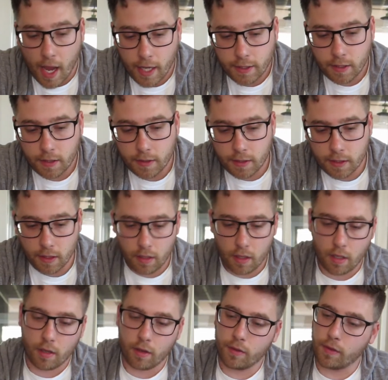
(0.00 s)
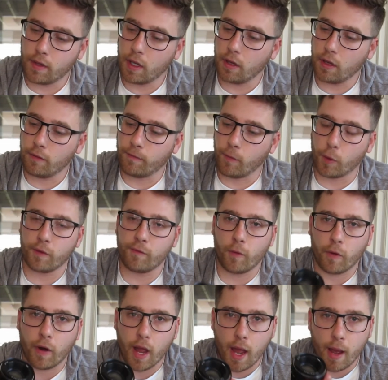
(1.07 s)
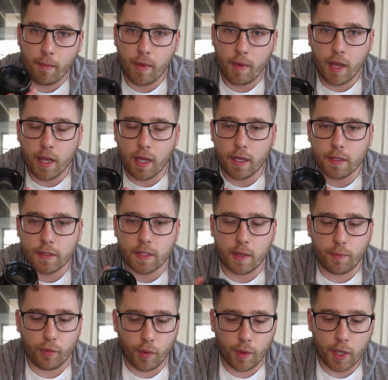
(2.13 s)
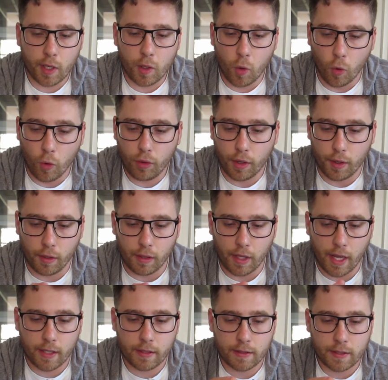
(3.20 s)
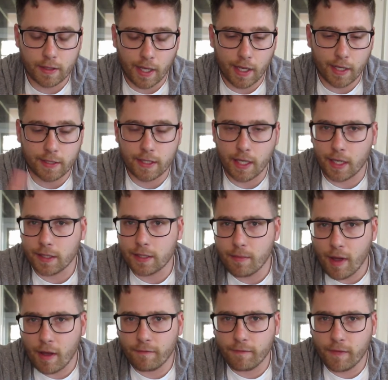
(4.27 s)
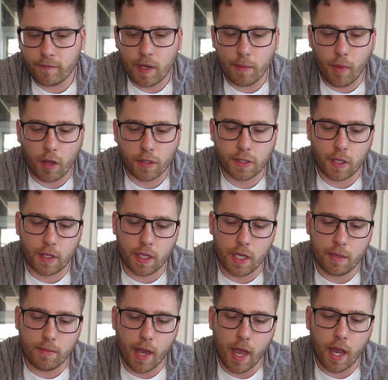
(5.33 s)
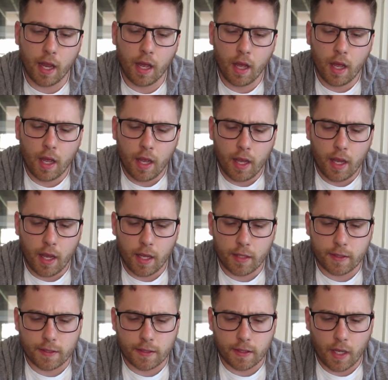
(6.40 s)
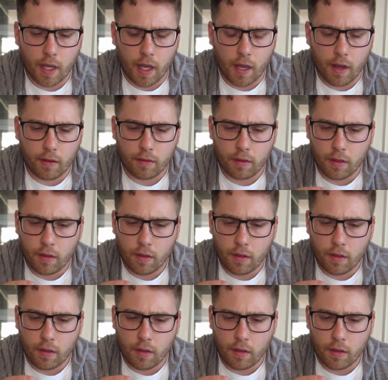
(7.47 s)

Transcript: as you can see, the 44M is a pretty cool little lens. Like I said, it's about 50 bucks on eBay. It's a